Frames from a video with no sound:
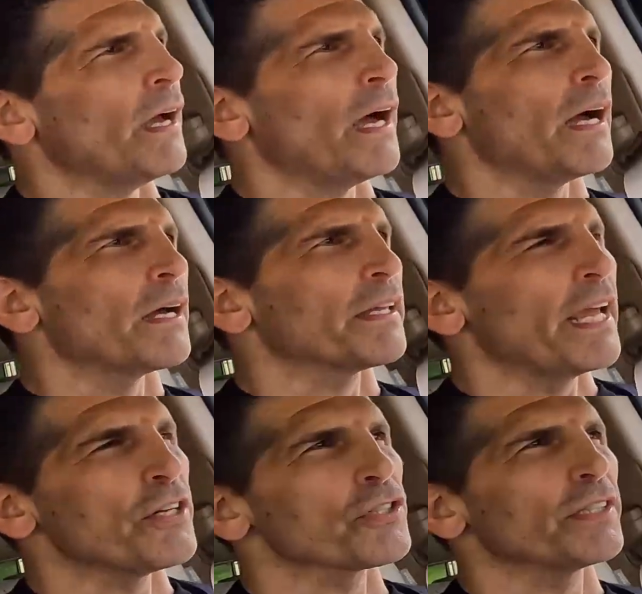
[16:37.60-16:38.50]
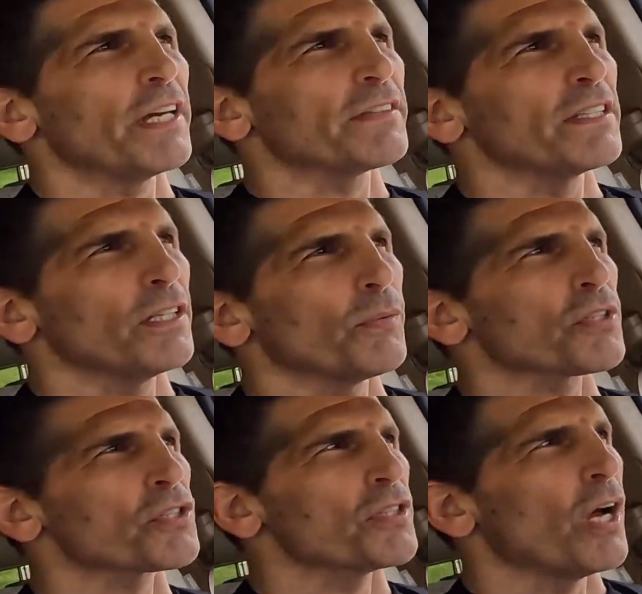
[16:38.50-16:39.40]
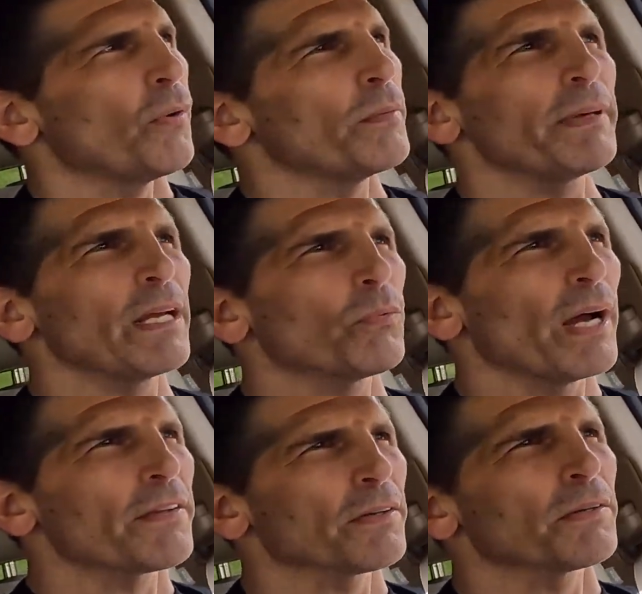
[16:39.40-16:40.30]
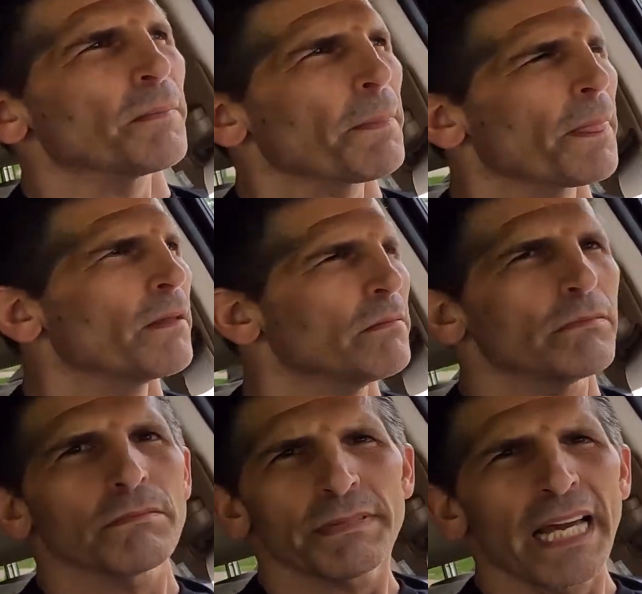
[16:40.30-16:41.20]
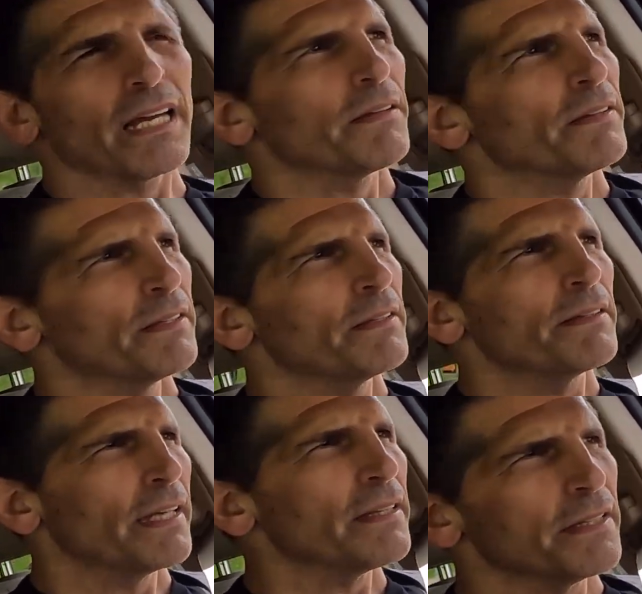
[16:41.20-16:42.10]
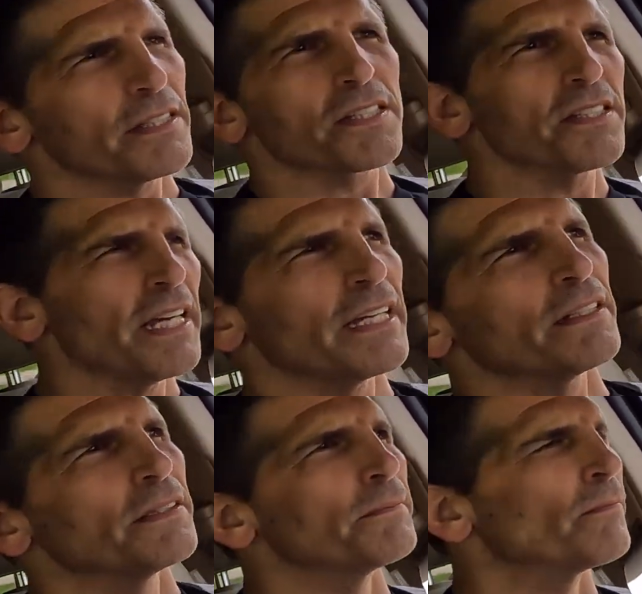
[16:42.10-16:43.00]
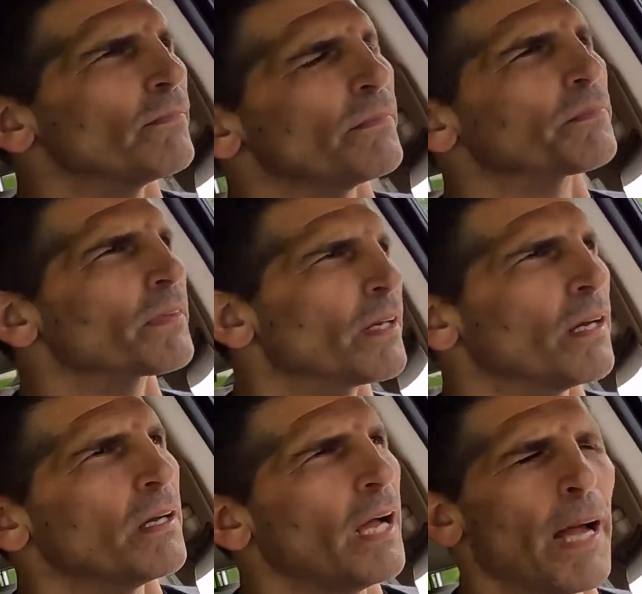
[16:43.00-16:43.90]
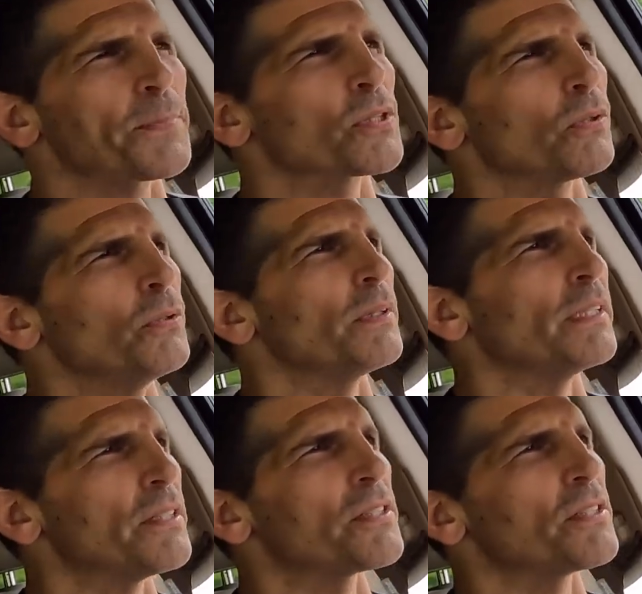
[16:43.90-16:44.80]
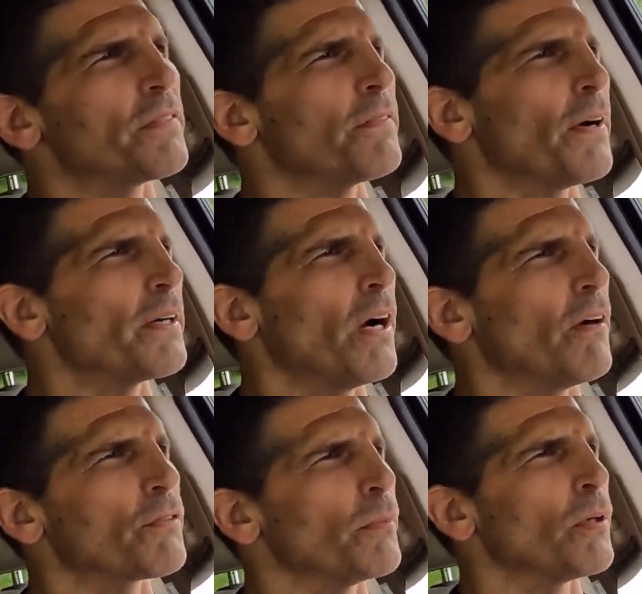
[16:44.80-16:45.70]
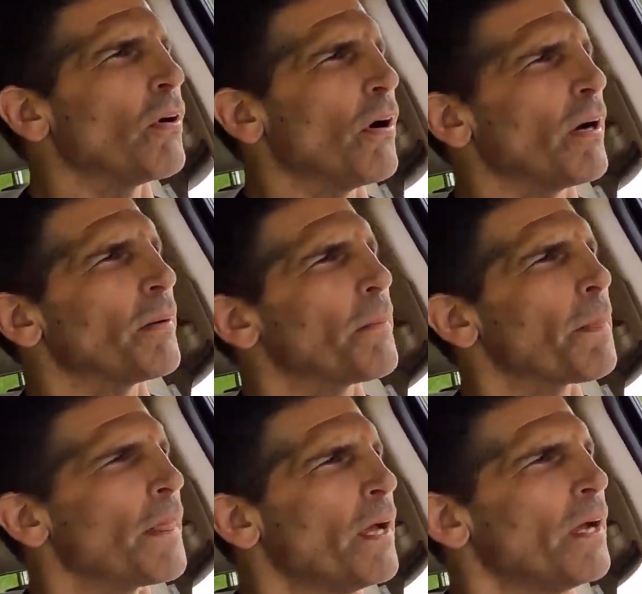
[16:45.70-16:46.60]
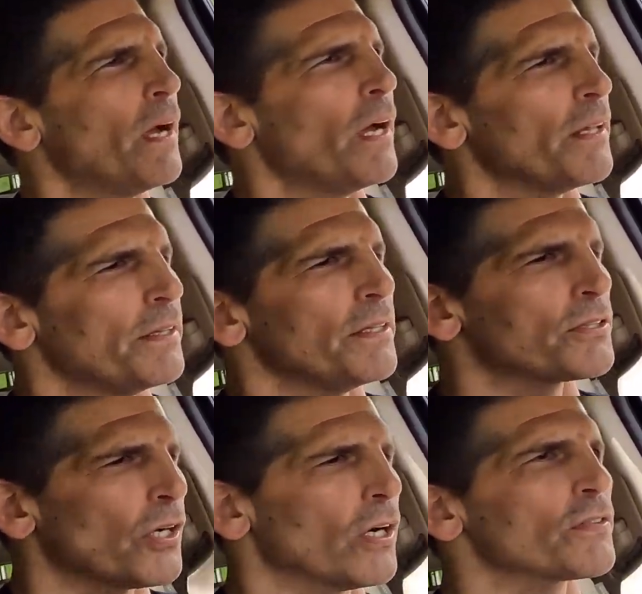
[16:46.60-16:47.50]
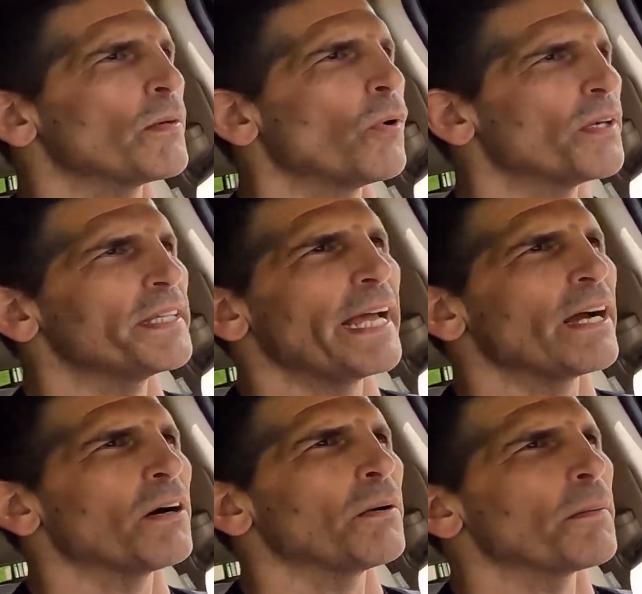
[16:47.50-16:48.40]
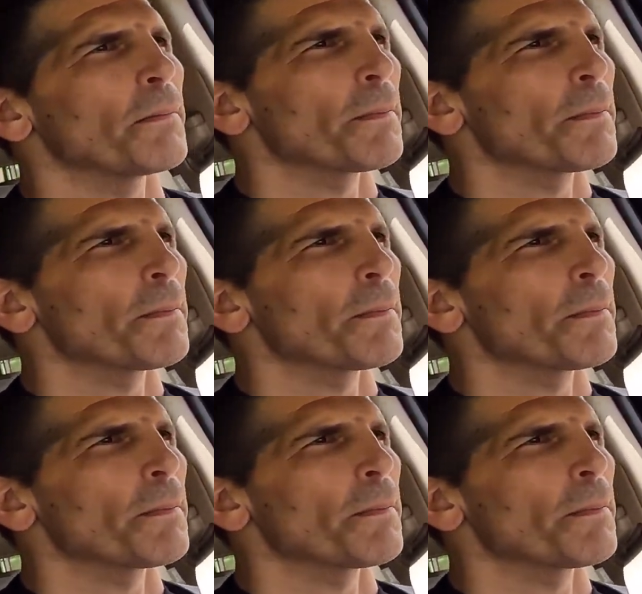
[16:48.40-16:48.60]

occasionally you have to deal with snow and bad weather. Yeah, this is it. Absolutely, this is a very comfortable car. These curves I'm on now,